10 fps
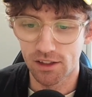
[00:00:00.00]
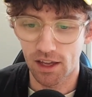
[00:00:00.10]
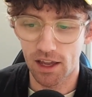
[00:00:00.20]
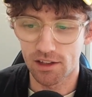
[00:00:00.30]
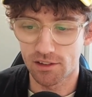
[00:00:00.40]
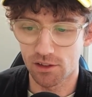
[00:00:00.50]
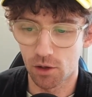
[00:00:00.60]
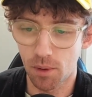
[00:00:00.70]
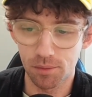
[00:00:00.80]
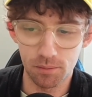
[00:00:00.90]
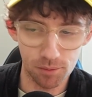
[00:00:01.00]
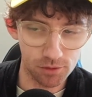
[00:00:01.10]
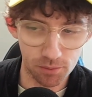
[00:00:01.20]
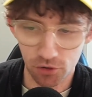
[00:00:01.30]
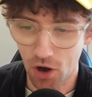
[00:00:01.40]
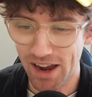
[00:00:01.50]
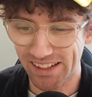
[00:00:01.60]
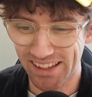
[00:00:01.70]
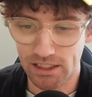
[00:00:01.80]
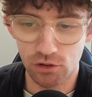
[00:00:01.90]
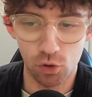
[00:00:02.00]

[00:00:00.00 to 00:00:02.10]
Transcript: and you know maybe maybe some tired legs